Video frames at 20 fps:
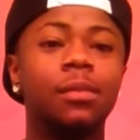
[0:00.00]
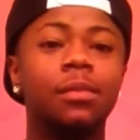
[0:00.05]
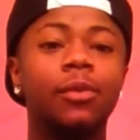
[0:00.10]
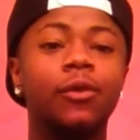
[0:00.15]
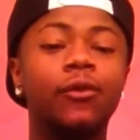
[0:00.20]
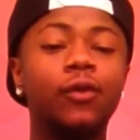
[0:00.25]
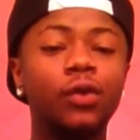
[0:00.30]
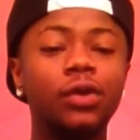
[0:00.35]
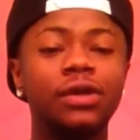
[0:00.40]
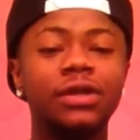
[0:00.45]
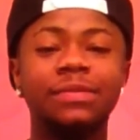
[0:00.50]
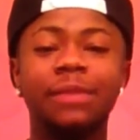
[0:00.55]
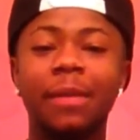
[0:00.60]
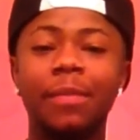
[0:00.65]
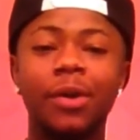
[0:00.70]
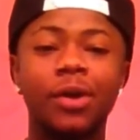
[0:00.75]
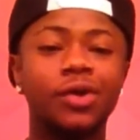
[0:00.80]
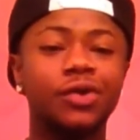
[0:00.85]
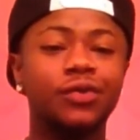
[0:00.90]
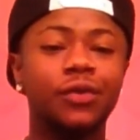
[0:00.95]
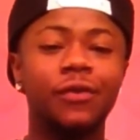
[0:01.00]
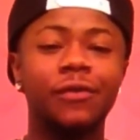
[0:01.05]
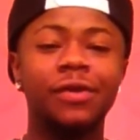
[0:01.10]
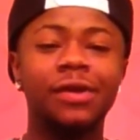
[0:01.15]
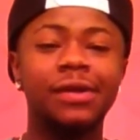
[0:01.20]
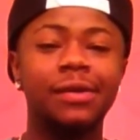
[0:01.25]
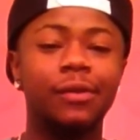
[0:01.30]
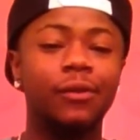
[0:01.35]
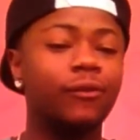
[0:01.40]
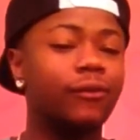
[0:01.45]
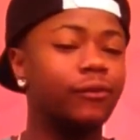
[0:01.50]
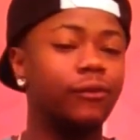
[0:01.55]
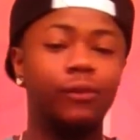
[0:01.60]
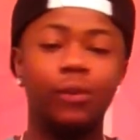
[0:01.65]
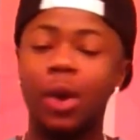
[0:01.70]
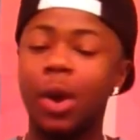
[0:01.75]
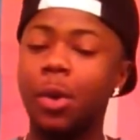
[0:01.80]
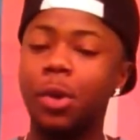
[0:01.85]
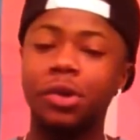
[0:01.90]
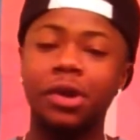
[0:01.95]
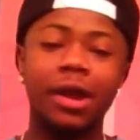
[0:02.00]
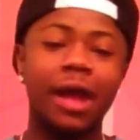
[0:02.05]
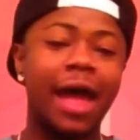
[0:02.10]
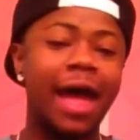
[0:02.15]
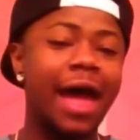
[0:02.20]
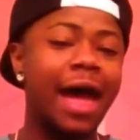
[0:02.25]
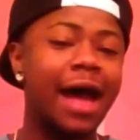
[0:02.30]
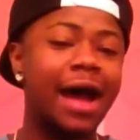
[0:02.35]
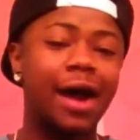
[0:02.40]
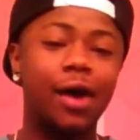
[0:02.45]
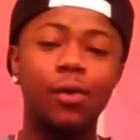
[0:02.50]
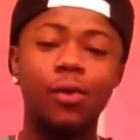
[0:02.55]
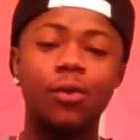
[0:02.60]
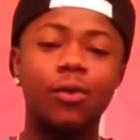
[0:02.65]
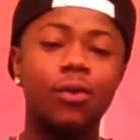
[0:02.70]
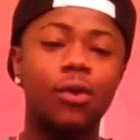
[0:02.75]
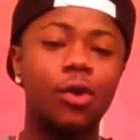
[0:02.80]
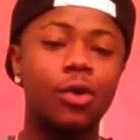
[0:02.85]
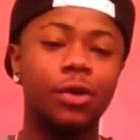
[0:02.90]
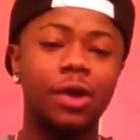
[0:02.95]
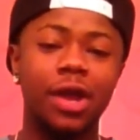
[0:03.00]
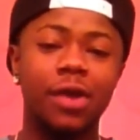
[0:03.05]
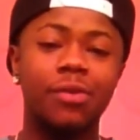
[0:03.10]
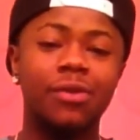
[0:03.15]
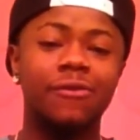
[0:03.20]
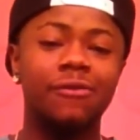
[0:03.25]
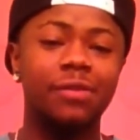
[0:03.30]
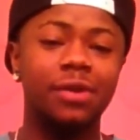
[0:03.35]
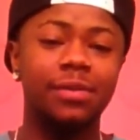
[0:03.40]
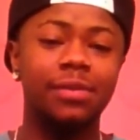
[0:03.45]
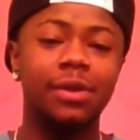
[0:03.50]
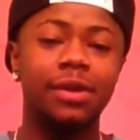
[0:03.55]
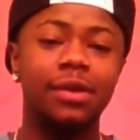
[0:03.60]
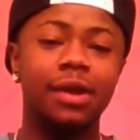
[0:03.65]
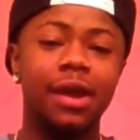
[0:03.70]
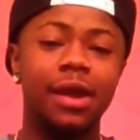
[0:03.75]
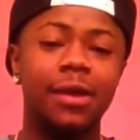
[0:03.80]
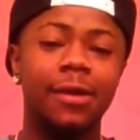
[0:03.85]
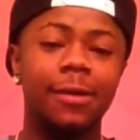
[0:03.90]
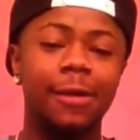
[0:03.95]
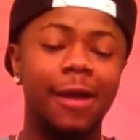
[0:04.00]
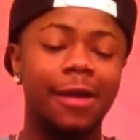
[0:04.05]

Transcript: Before this, my parents weren't at all okay with me being gay.